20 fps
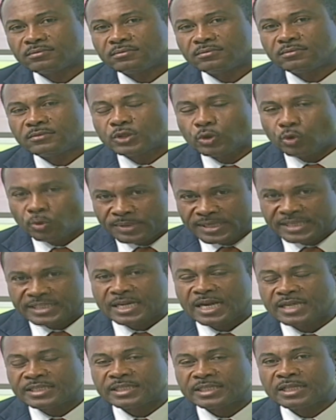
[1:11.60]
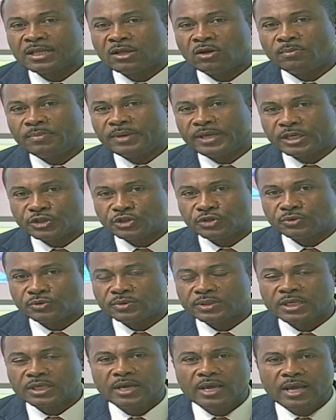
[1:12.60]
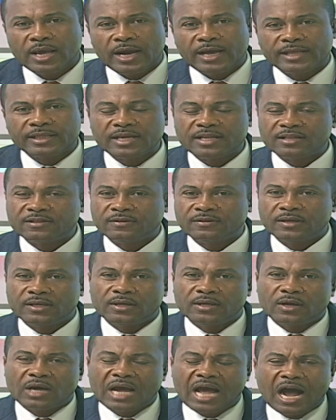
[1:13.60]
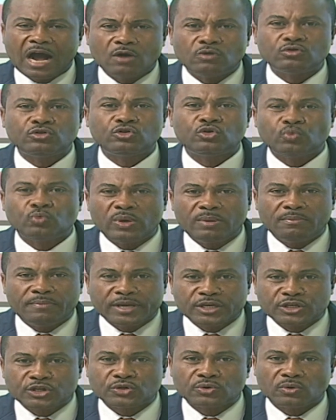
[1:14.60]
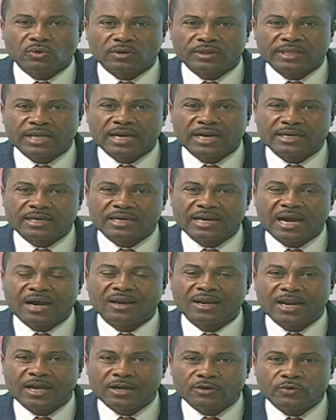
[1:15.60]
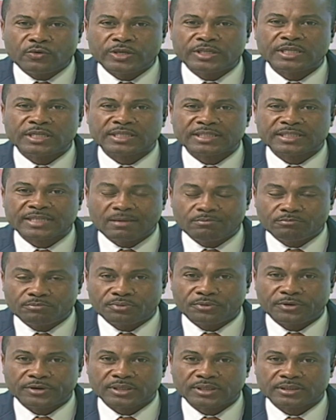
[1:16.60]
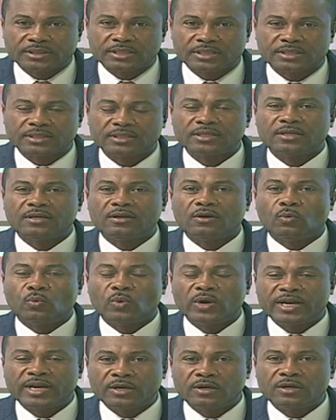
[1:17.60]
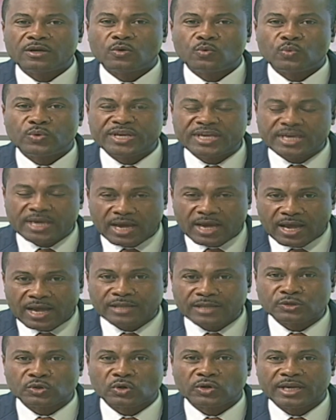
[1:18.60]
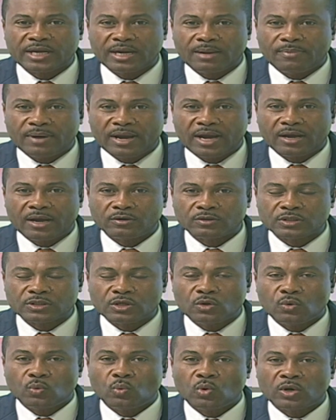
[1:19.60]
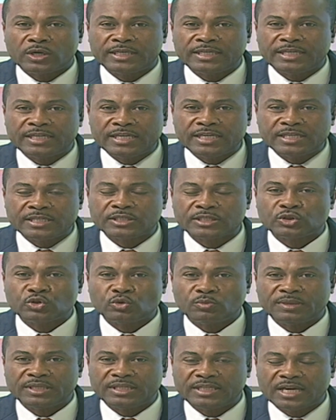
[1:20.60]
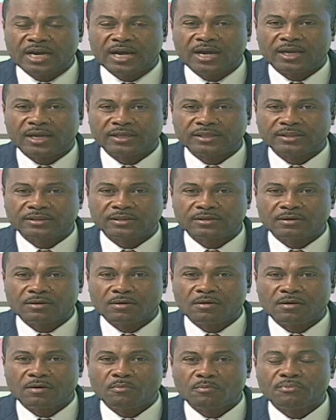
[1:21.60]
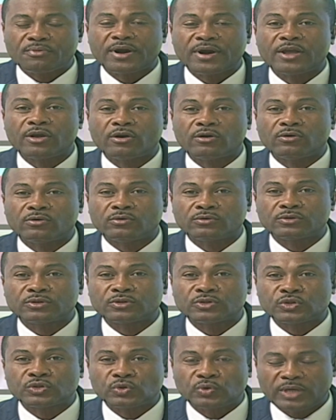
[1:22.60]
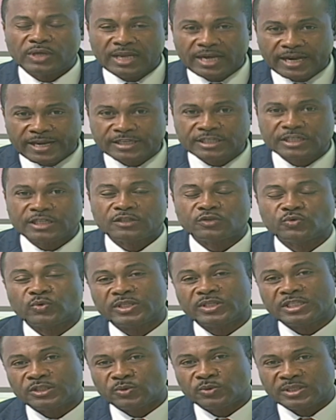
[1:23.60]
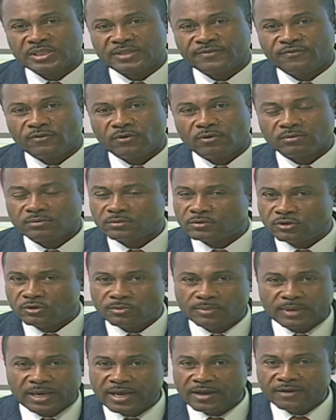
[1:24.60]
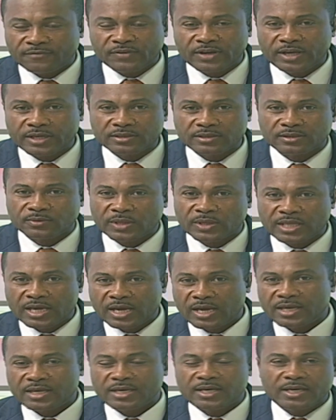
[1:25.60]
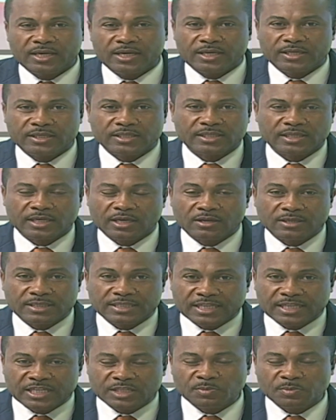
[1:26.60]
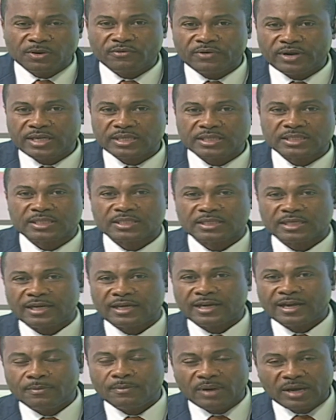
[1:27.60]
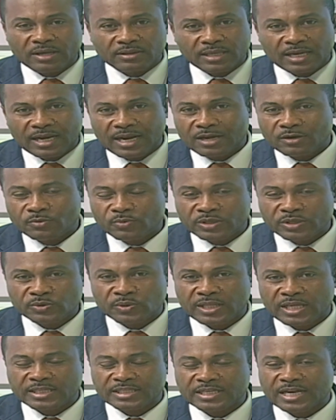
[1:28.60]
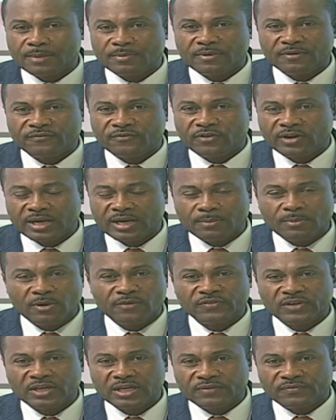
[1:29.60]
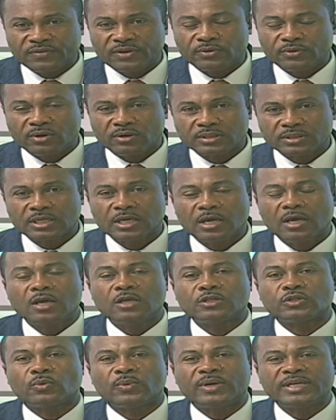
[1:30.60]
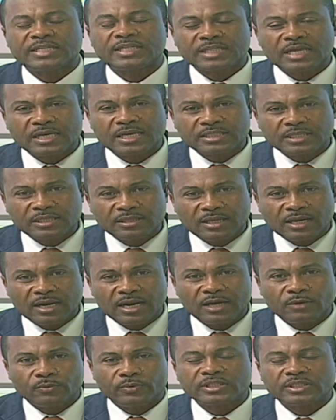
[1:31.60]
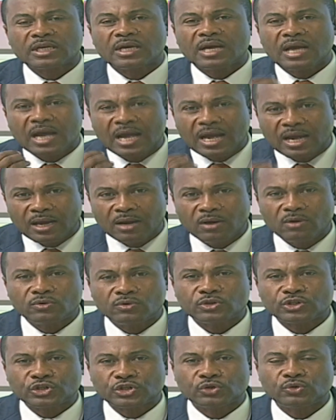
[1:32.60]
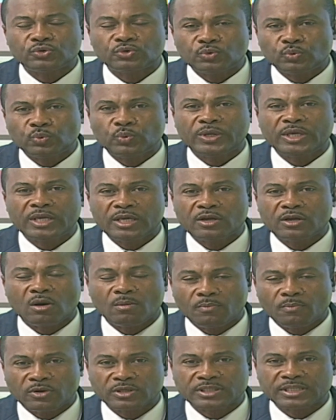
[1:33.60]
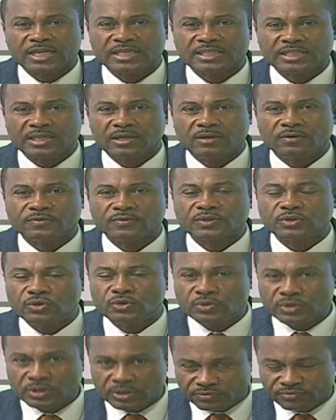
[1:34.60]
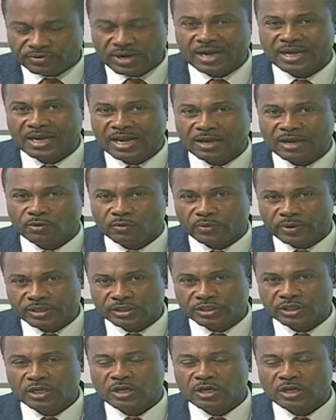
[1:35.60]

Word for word: So we'll be discussing them are big issues. And then how do we make sure that our language is temperate when we are talking about what needs to be done prior to election 2024? You might have heard whether it's concerns being raised about the language, whether it's coming from a number of individuals. So we're discussing the language. How should we comport ourselves, use the right language